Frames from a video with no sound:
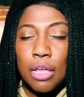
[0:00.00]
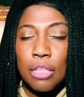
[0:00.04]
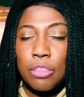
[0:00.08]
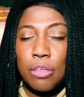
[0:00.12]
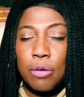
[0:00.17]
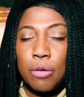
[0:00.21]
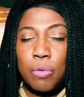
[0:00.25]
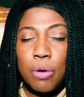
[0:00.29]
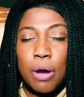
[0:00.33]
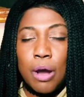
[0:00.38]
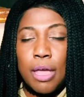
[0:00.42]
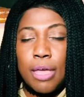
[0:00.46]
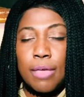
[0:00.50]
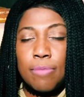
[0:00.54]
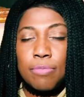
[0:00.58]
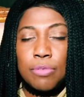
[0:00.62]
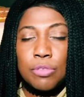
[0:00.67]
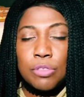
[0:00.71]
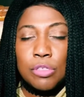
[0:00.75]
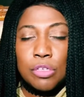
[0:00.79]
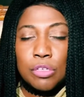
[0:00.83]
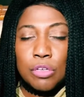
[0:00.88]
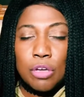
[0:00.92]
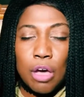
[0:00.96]
that we're
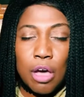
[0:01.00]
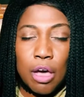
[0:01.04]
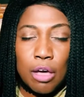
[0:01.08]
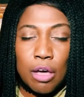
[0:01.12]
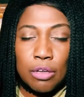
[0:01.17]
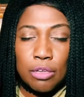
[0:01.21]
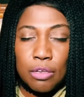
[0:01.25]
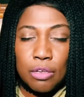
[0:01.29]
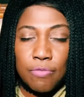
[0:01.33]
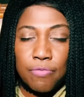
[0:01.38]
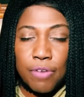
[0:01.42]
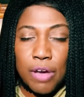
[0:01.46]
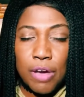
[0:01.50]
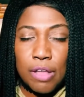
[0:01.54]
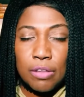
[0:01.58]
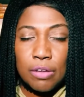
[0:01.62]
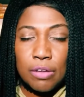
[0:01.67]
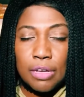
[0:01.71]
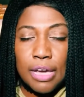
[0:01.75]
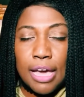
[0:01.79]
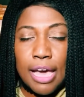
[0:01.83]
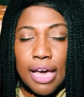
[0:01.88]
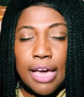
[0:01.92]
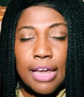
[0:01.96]
able to call you Father
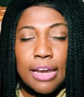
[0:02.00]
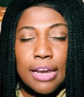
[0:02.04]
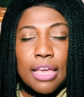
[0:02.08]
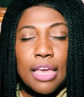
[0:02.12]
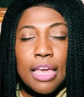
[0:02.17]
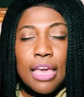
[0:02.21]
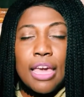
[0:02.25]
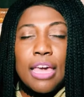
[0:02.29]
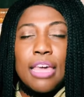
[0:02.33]
God.